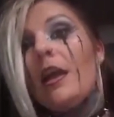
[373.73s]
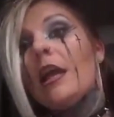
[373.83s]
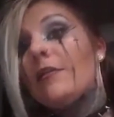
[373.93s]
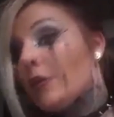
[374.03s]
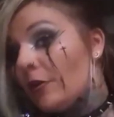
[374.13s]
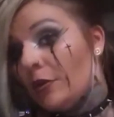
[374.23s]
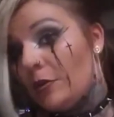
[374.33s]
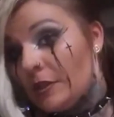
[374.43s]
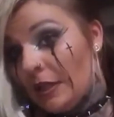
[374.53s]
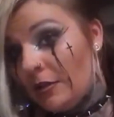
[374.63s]
If you don't know
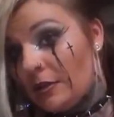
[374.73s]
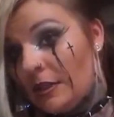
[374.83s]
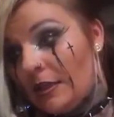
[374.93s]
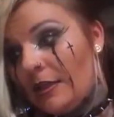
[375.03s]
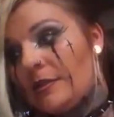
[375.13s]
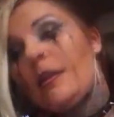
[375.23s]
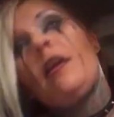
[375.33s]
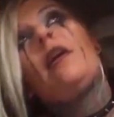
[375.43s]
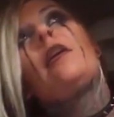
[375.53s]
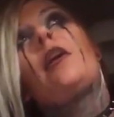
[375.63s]
who Psychostick is,
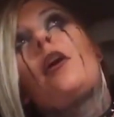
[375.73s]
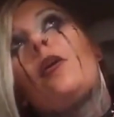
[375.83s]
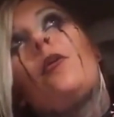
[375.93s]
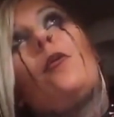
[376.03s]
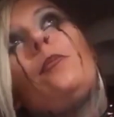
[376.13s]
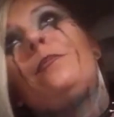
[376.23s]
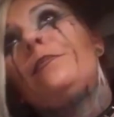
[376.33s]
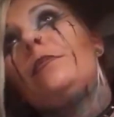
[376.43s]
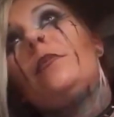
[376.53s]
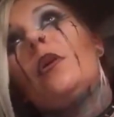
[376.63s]
go
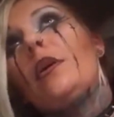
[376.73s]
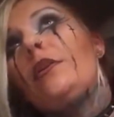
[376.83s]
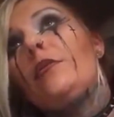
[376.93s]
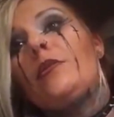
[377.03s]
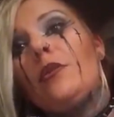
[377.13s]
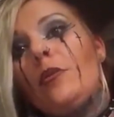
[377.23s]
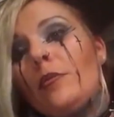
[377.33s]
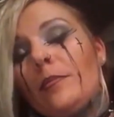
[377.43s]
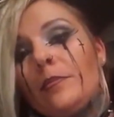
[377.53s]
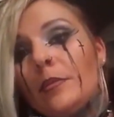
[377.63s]
on
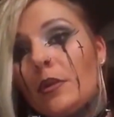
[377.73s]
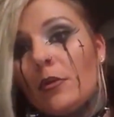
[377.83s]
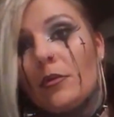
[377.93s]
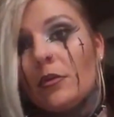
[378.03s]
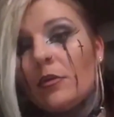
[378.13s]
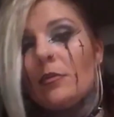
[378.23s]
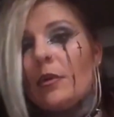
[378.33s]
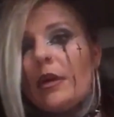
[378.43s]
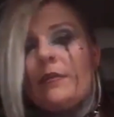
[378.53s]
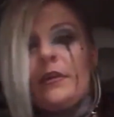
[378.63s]
YouTube, Google,
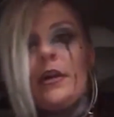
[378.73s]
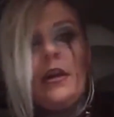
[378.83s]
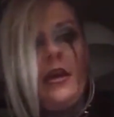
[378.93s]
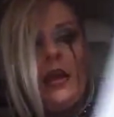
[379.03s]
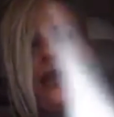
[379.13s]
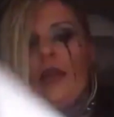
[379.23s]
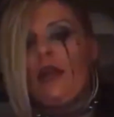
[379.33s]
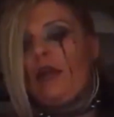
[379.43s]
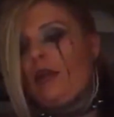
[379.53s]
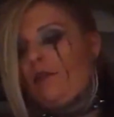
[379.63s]
whatever,
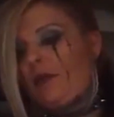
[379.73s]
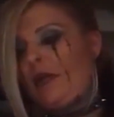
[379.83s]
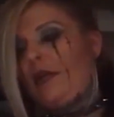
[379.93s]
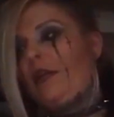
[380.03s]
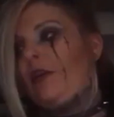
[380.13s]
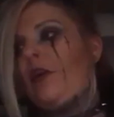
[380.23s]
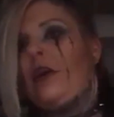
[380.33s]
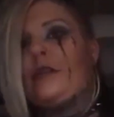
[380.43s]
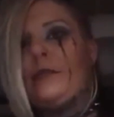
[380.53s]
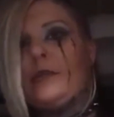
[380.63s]
and, and find their
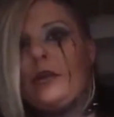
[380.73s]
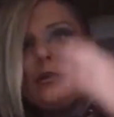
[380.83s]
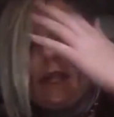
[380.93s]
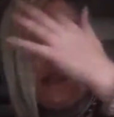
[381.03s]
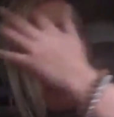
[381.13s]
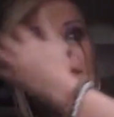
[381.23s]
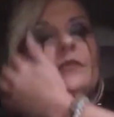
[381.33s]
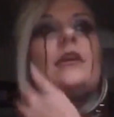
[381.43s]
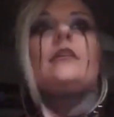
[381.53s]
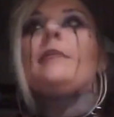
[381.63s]
awesome songs because they have
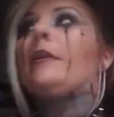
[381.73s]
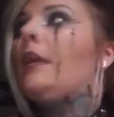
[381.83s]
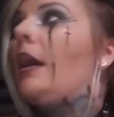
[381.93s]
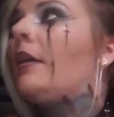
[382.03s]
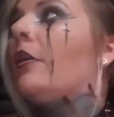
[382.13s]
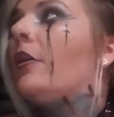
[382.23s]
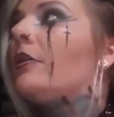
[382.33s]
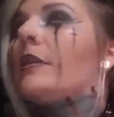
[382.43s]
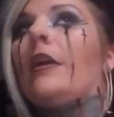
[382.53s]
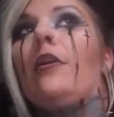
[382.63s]
songs about
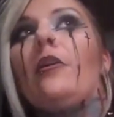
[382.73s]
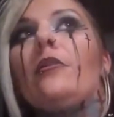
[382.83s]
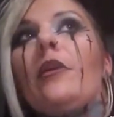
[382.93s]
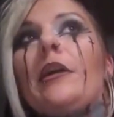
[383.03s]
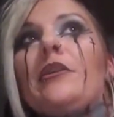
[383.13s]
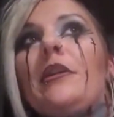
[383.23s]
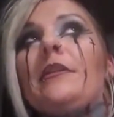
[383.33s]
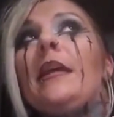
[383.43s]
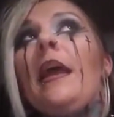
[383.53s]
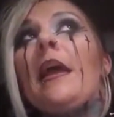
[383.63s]
tacos and girl
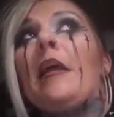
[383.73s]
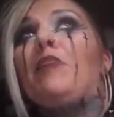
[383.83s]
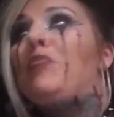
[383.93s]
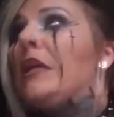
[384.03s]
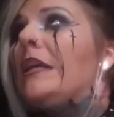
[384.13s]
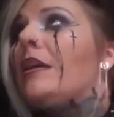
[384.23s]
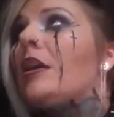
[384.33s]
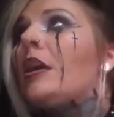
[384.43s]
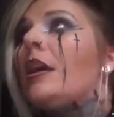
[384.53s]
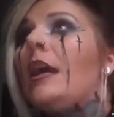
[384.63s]
directions and
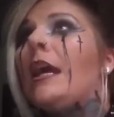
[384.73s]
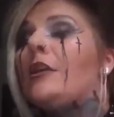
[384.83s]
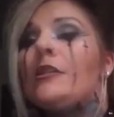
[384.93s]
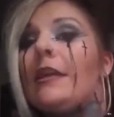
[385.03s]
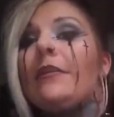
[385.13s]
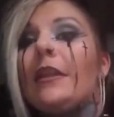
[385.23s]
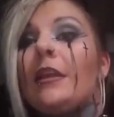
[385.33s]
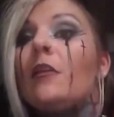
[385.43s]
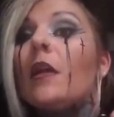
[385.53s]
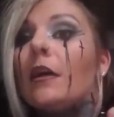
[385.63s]
beer, and just everything
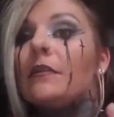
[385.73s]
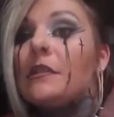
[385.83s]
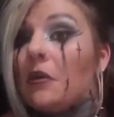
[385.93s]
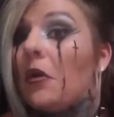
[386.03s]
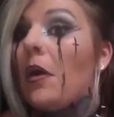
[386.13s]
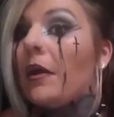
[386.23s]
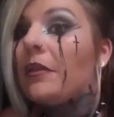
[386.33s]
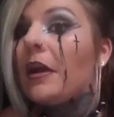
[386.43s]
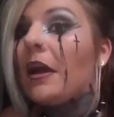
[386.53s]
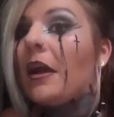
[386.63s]
you want. So go out
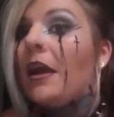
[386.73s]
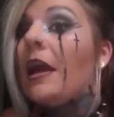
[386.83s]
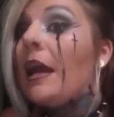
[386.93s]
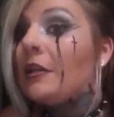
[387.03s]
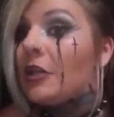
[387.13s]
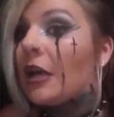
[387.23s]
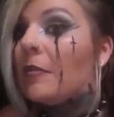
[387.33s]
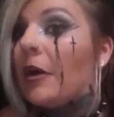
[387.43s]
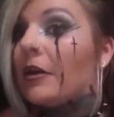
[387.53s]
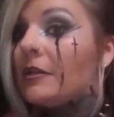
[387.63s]
there and check them
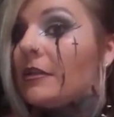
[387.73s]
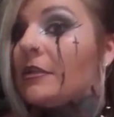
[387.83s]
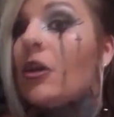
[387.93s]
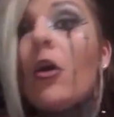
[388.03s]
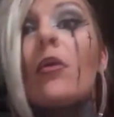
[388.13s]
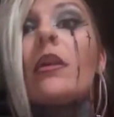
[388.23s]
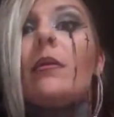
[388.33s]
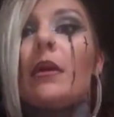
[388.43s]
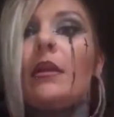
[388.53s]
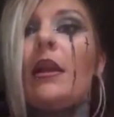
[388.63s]
out because it's totally
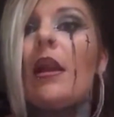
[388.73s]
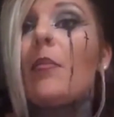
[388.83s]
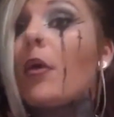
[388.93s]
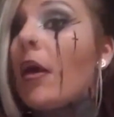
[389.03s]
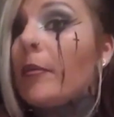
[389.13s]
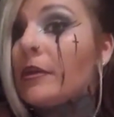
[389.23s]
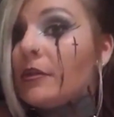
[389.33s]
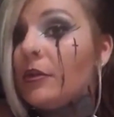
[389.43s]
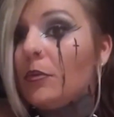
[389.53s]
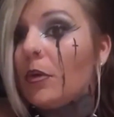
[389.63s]
worth it, and I promise
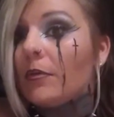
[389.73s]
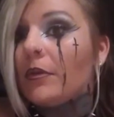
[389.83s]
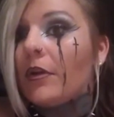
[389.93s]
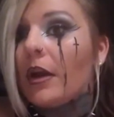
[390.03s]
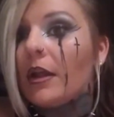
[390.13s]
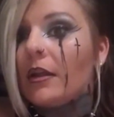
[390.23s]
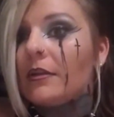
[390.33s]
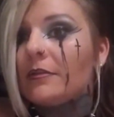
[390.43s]
you won't regret it.